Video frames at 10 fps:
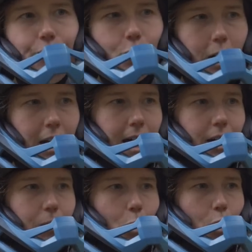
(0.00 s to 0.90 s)

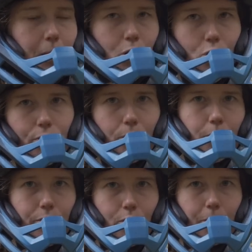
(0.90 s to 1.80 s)
29er more
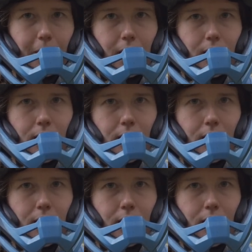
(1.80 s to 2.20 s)
maneuverable for me.